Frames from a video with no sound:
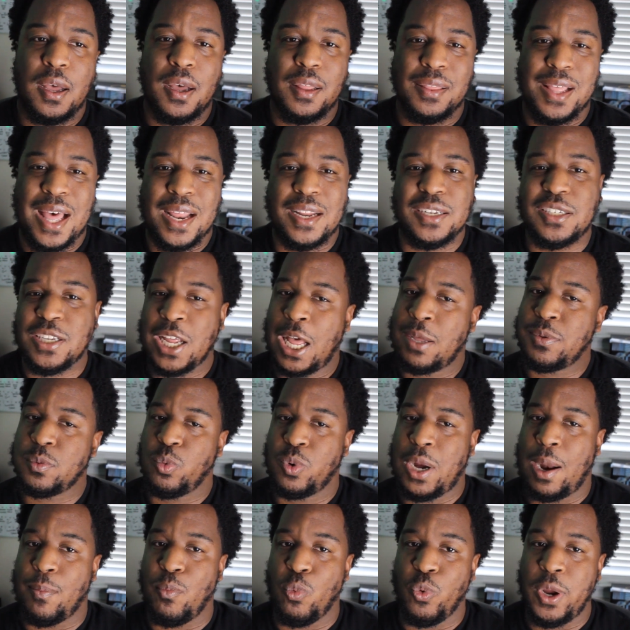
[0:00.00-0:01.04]
A lot of times
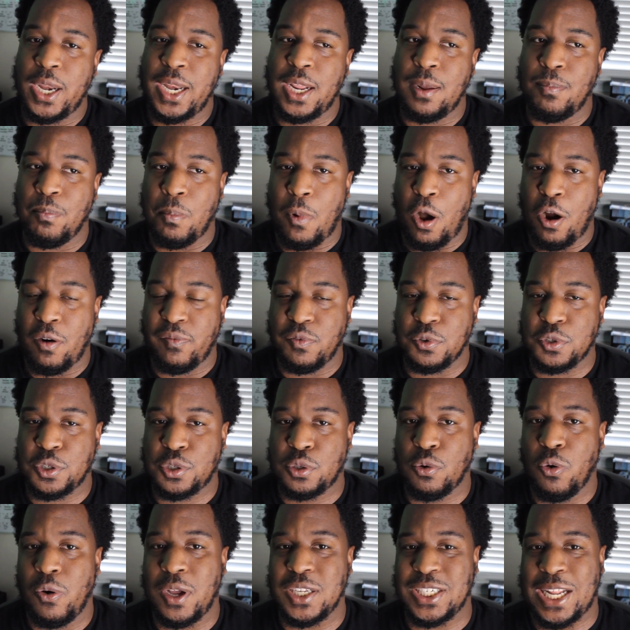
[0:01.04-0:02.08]
when I'm reading Marvel
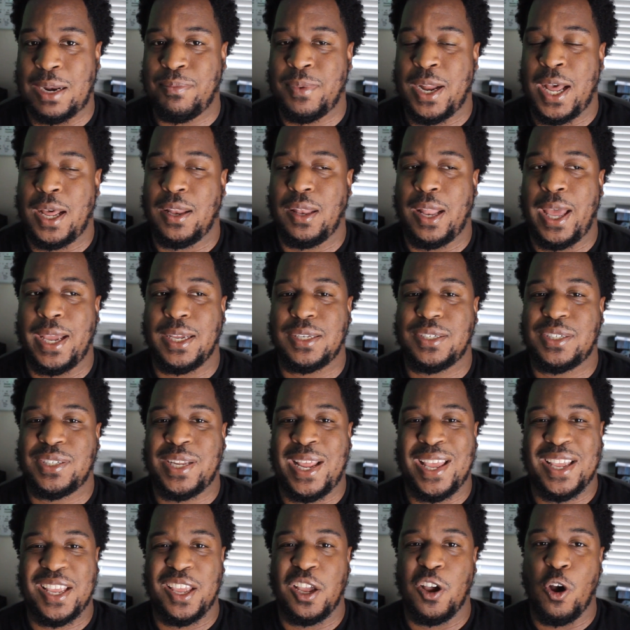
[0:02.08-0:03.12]
stories, I'm not like
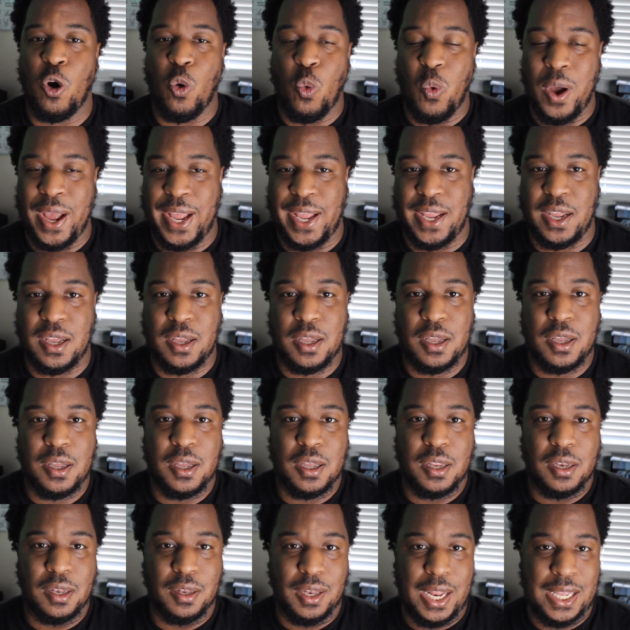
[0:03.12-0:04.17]
taking away
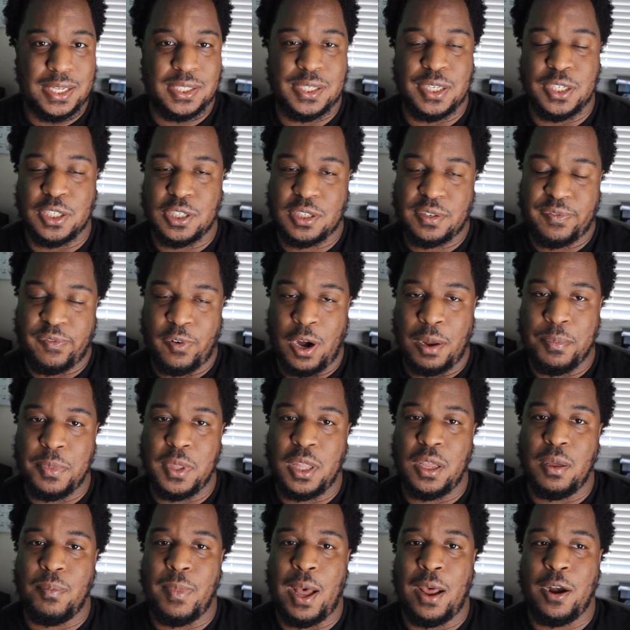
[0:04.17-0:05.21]
lessons
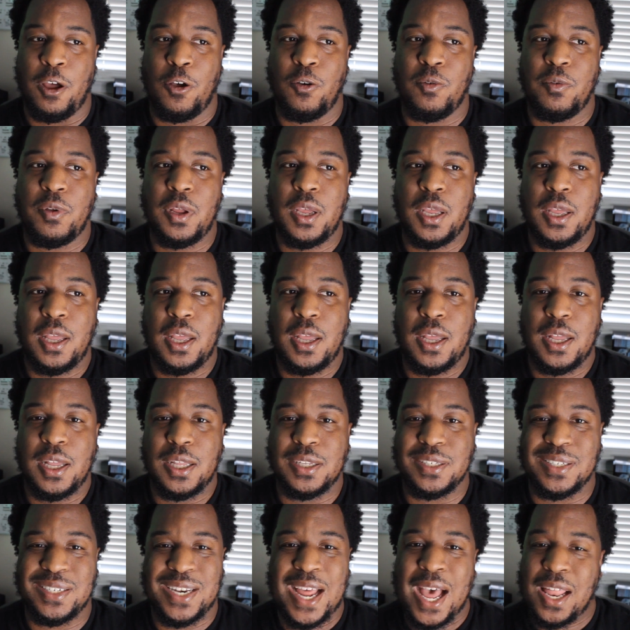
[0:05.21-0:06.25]
from them. I don't,
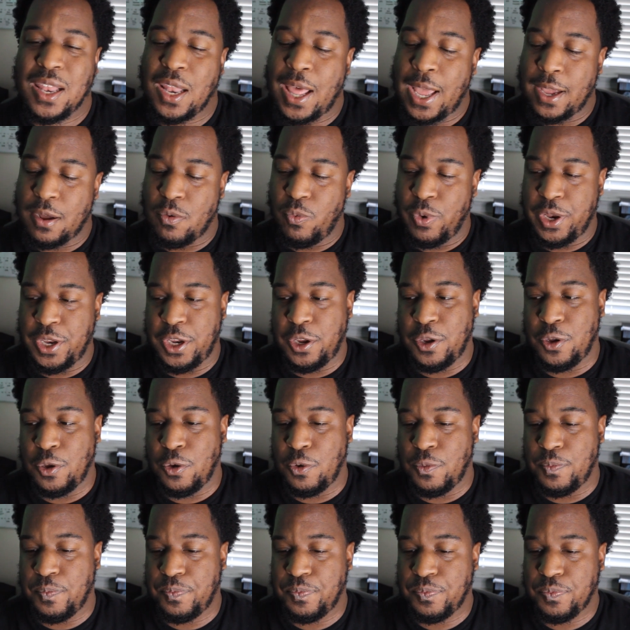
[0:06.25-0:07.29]
it's not like when
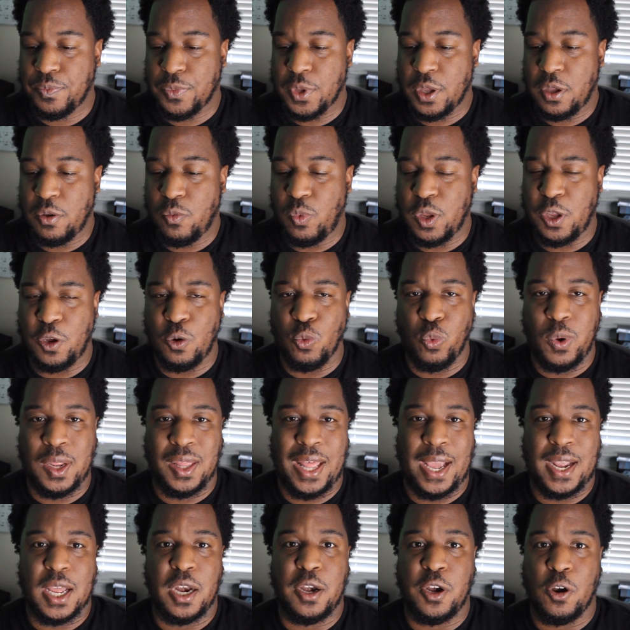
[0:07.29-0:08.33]
you when you
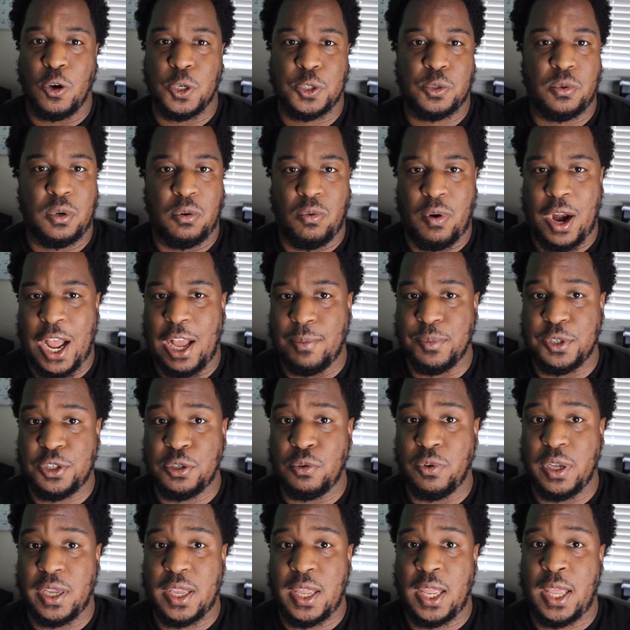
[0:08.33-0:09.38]
read like a nursery rhyme
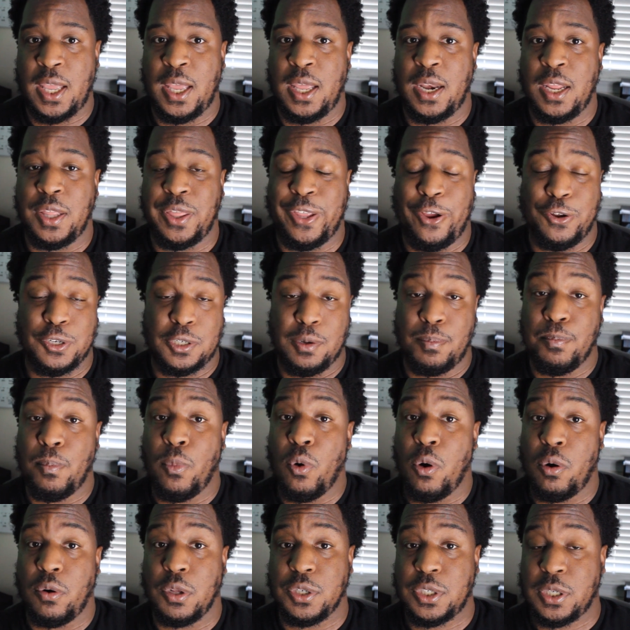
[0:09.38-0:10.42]
to a kid and there's a
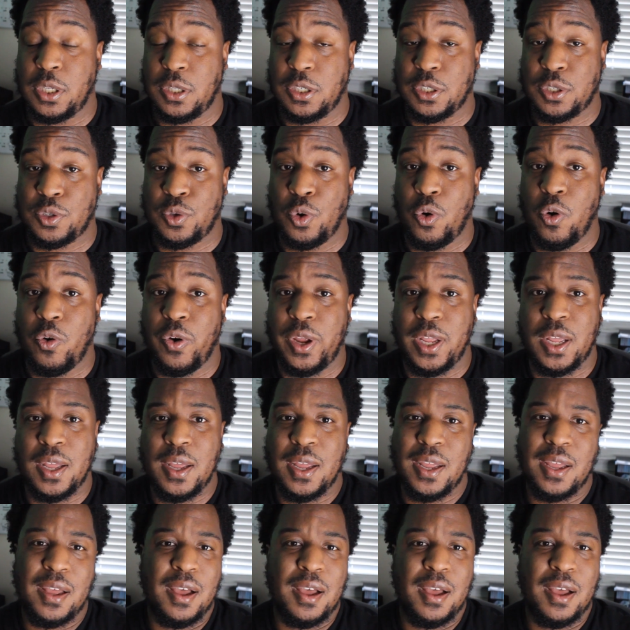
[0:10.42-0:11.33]
moral to the story.